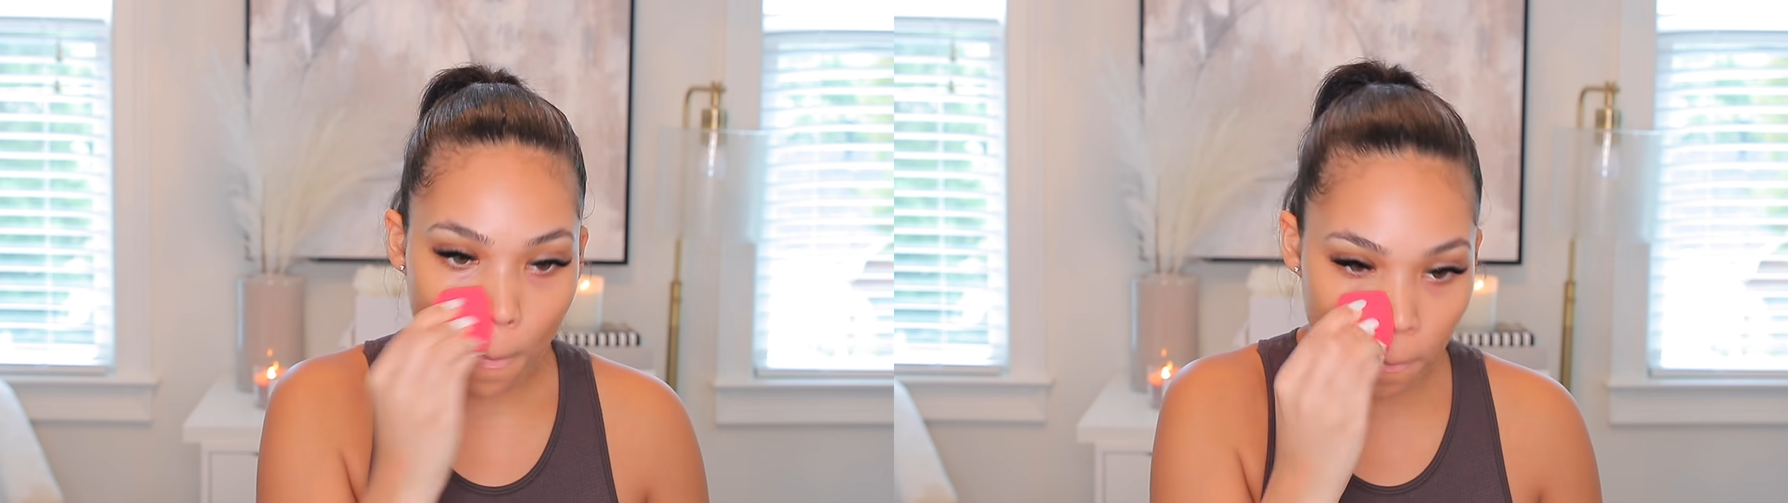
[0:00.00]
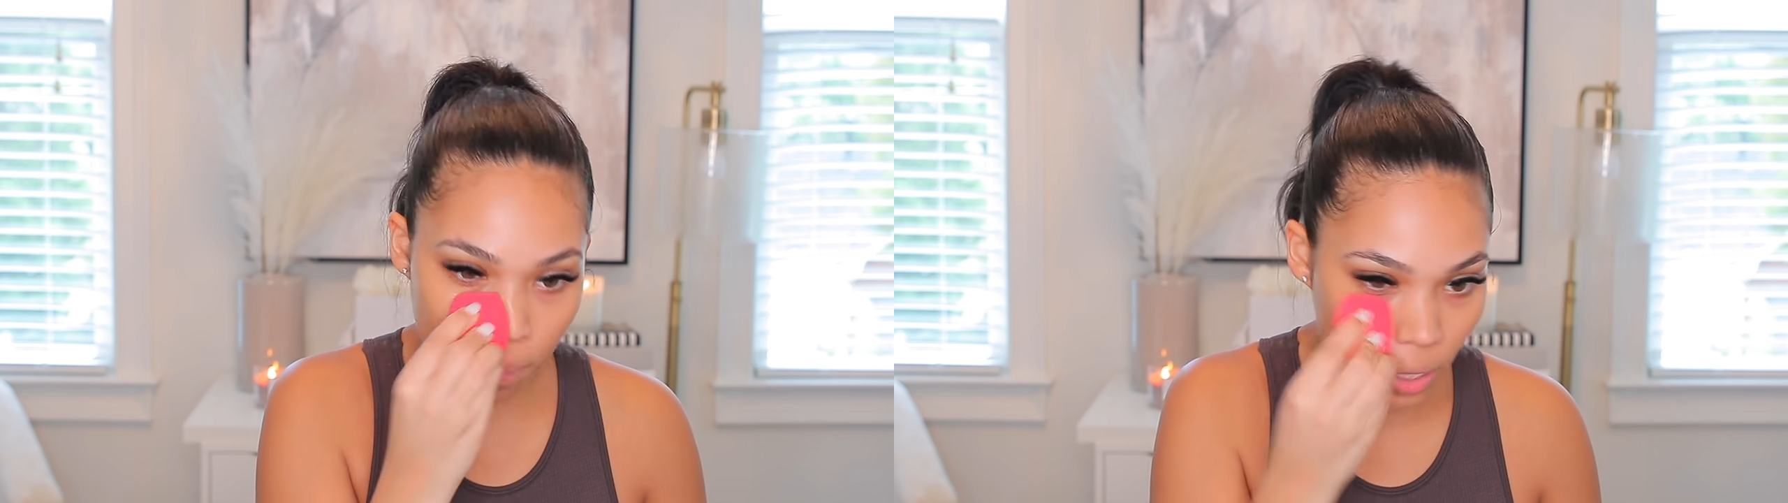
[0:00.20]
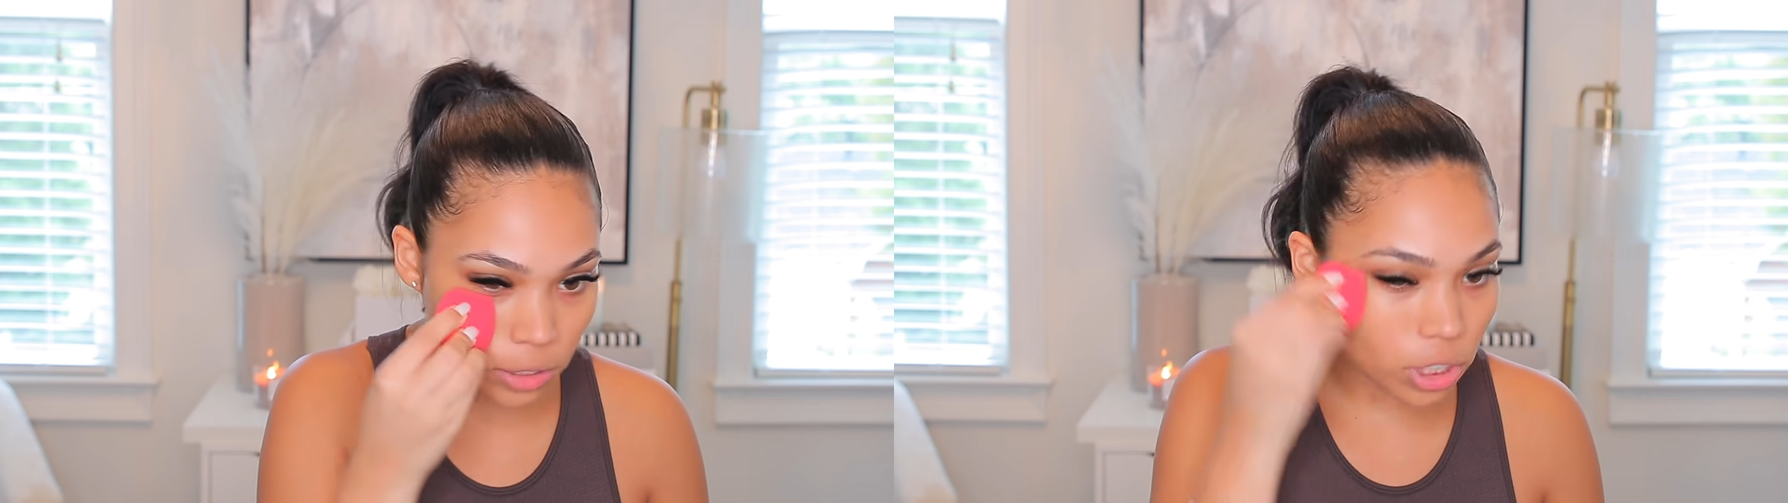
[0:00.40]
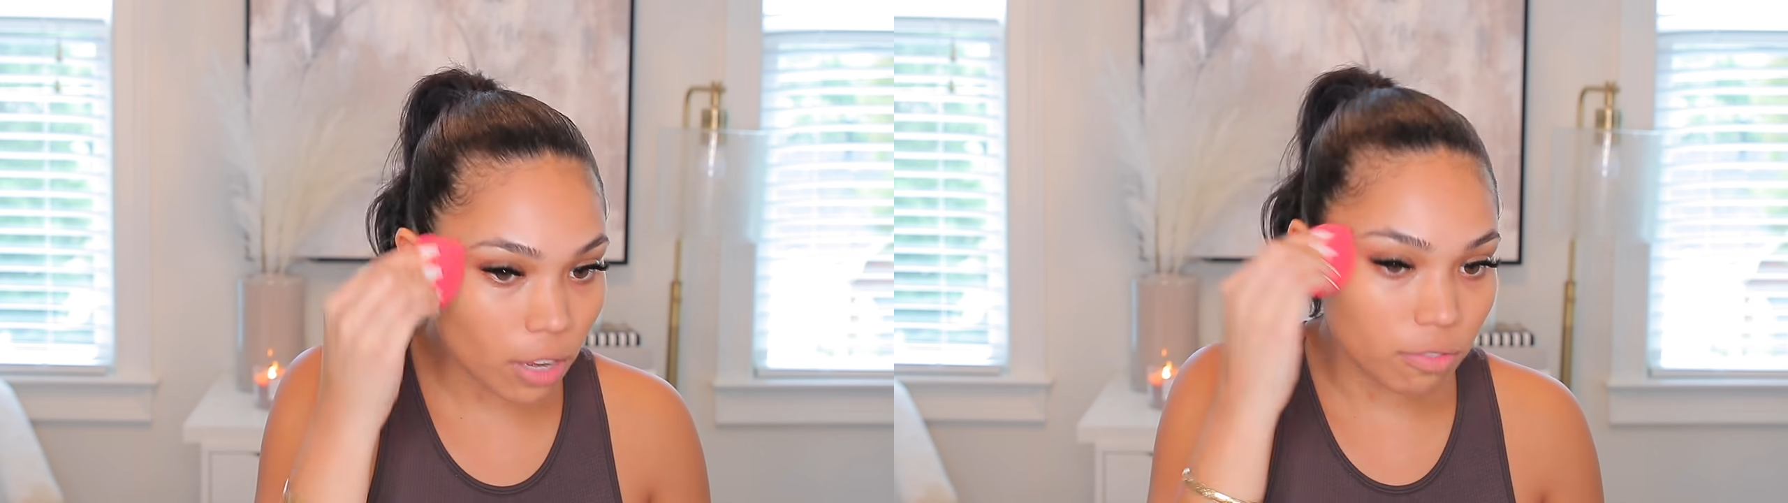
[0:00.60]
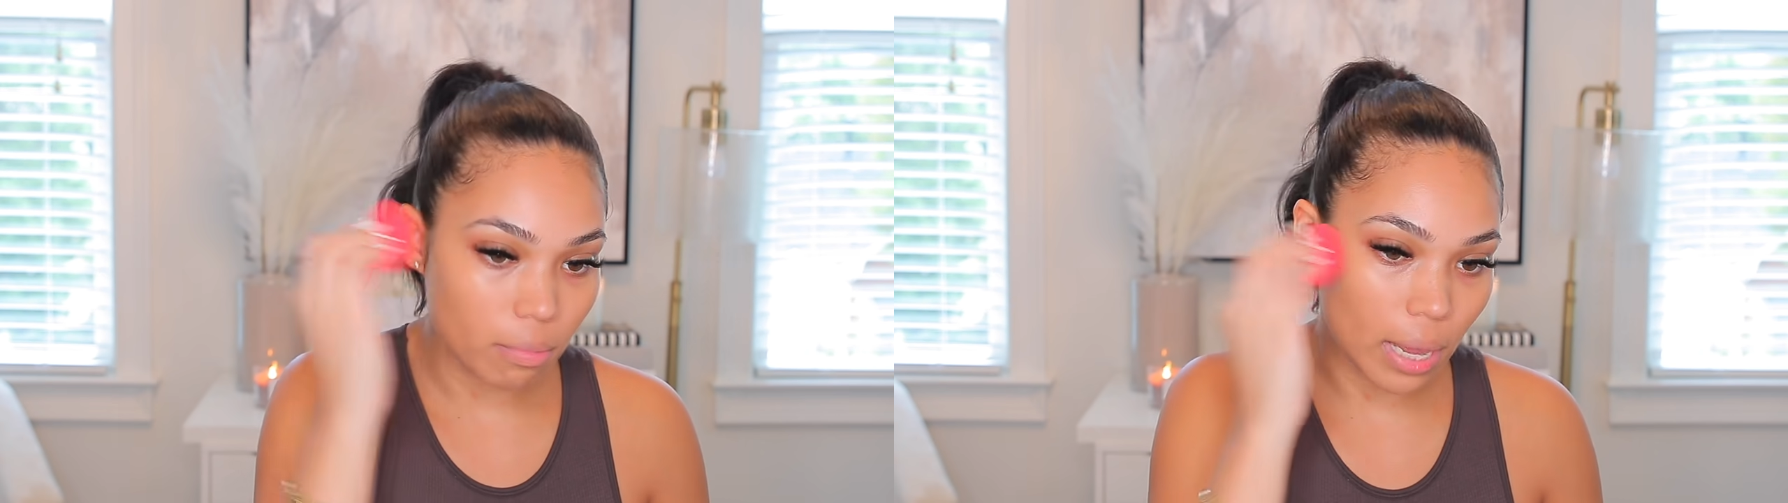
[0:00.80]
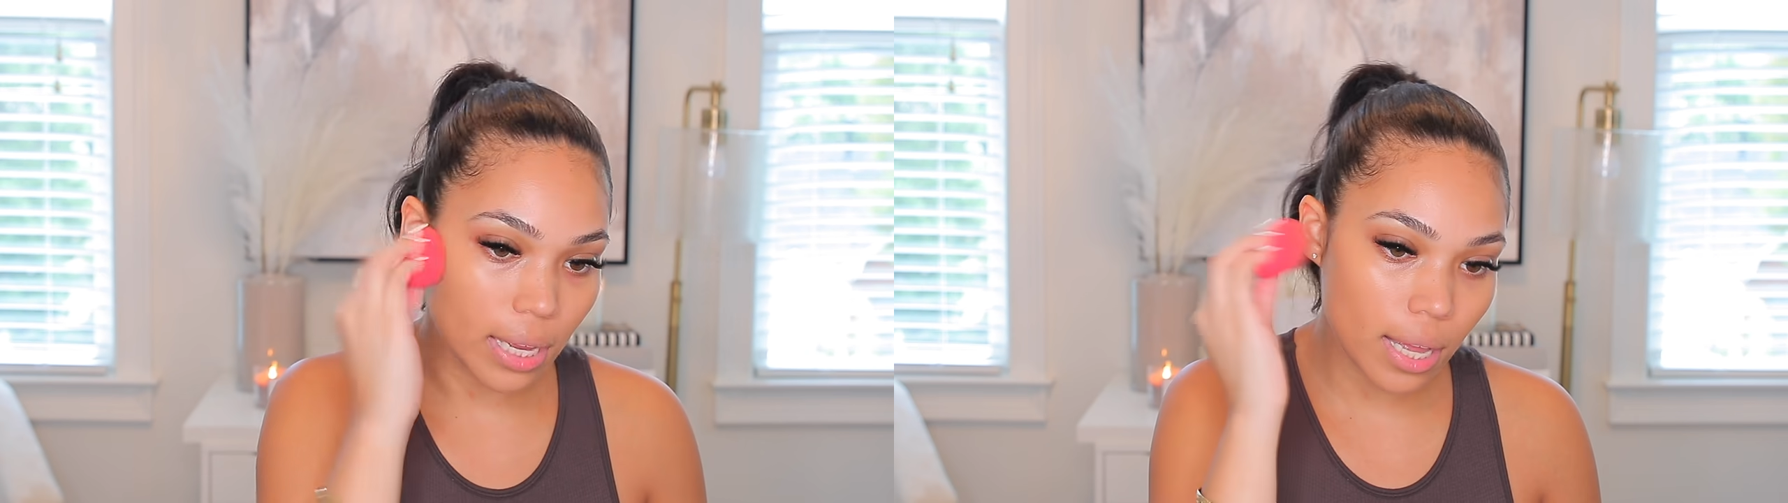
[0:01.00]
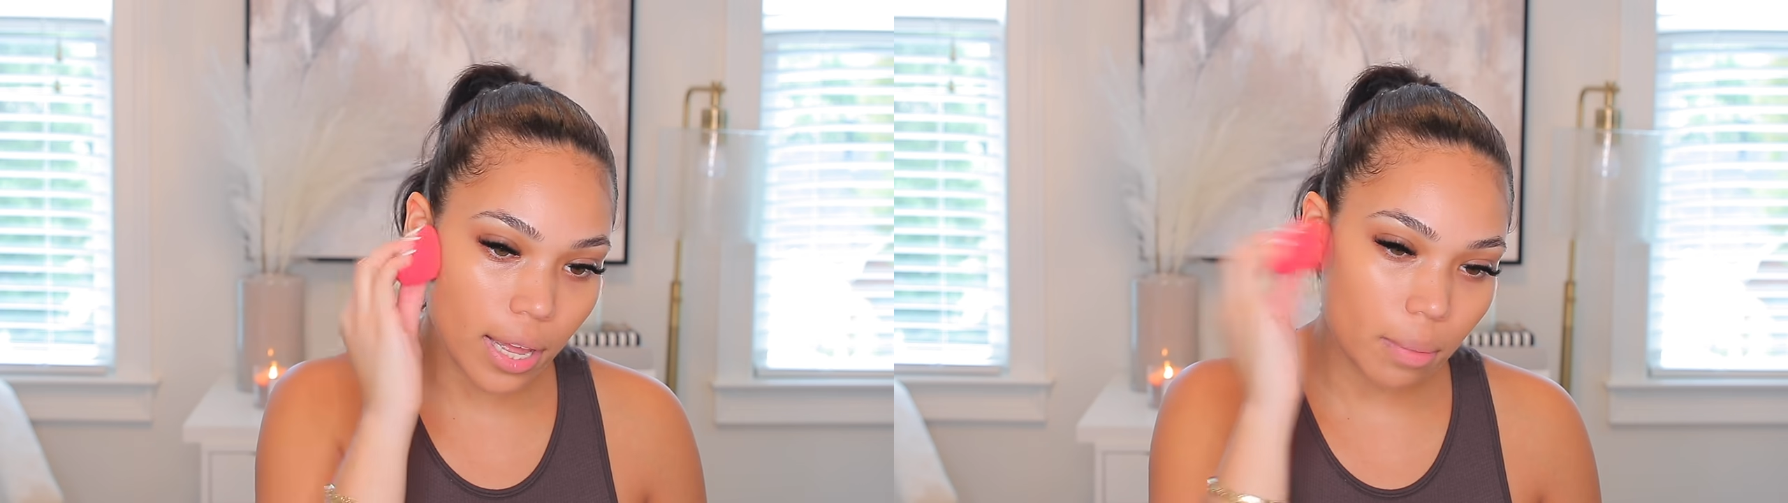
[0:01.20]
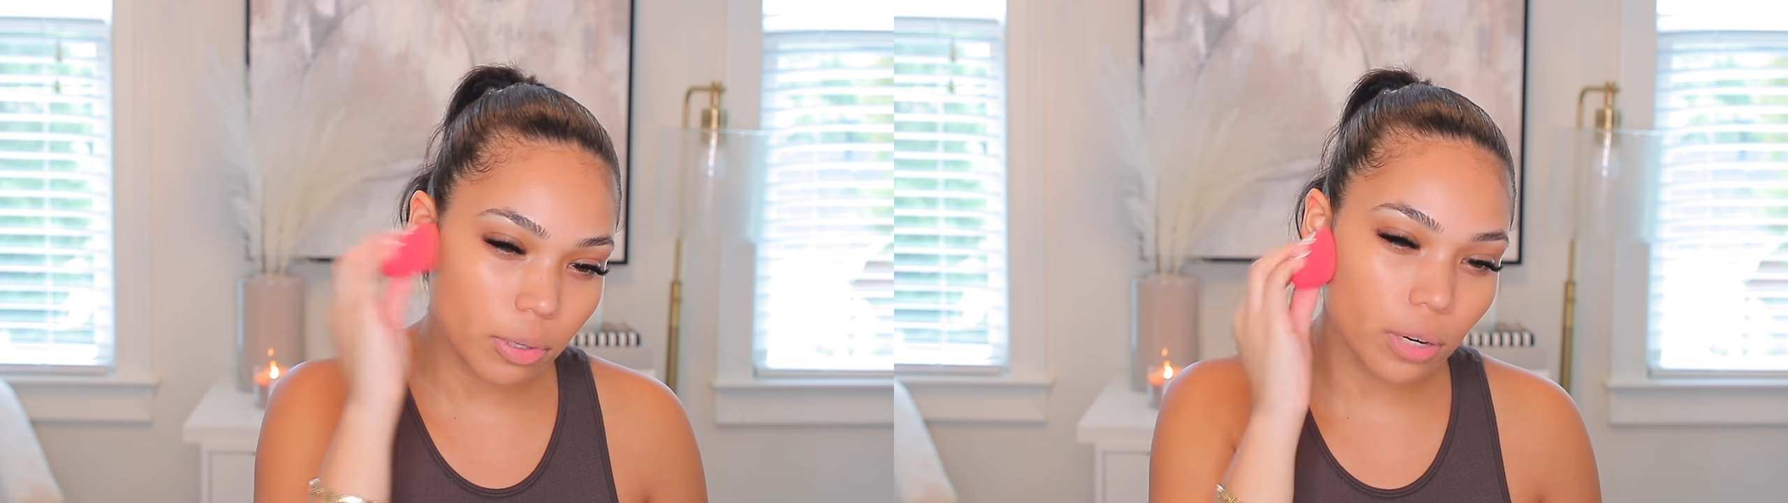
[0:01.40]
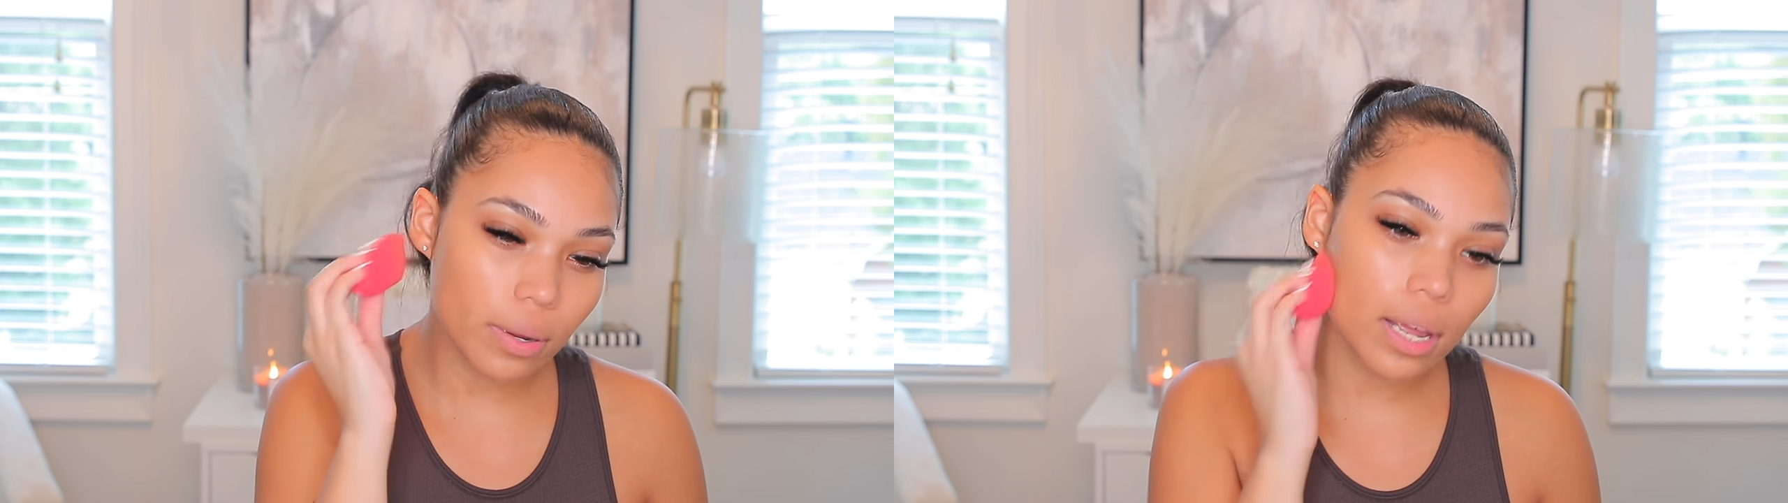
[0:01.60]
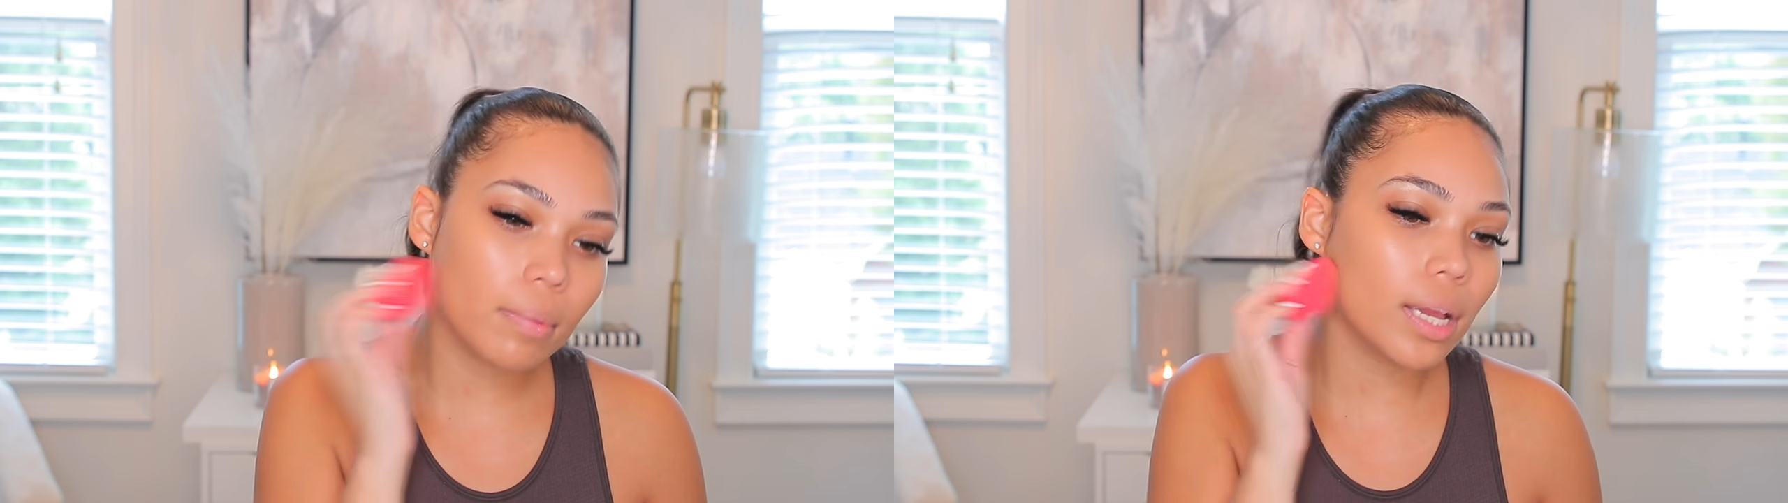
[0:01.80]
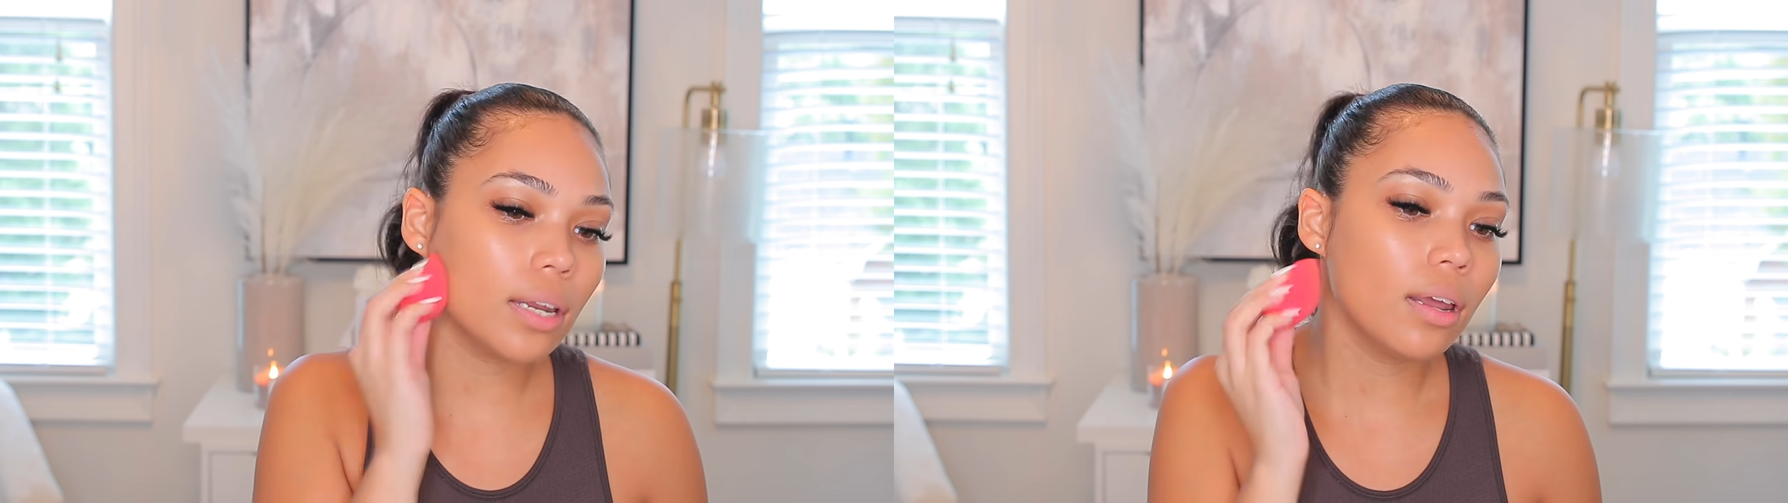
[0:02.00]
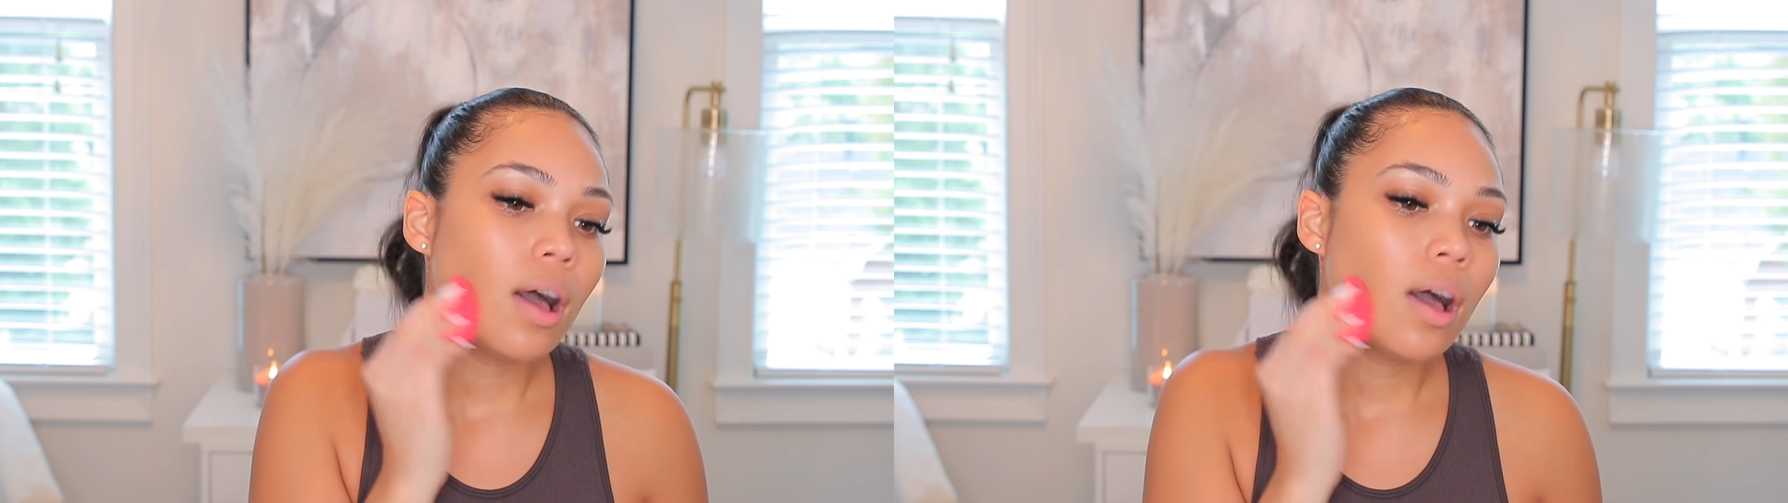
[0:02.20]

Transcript: bunch of makeup, you know what I mean?